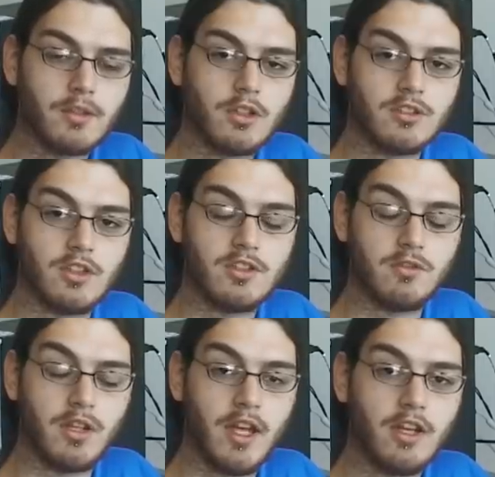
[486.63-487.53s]
because it's
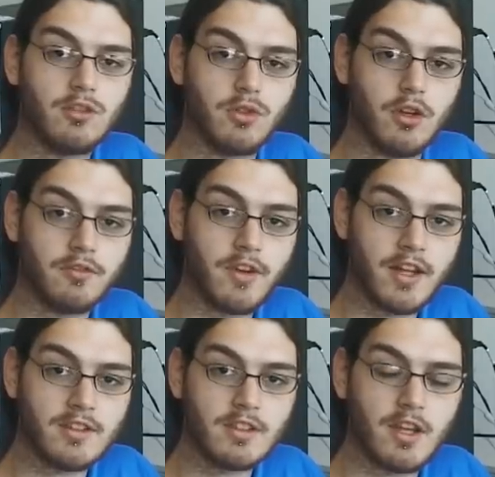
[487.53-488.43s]
relayed through your
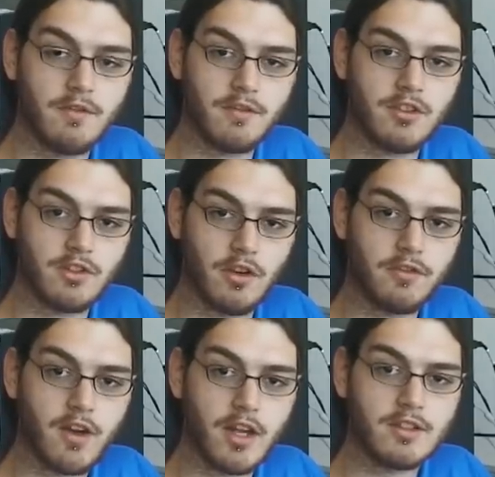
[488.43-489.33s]
friends and friends of your
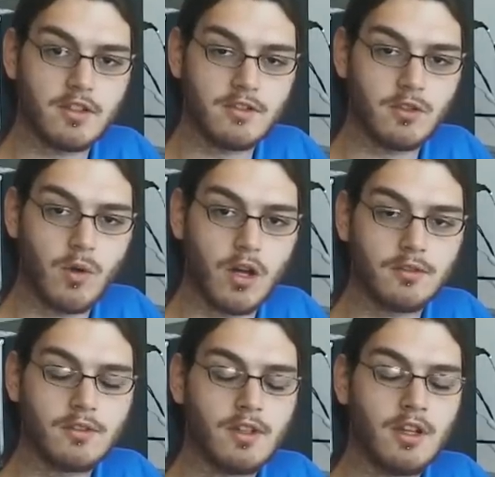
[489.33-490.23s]
friends and so on.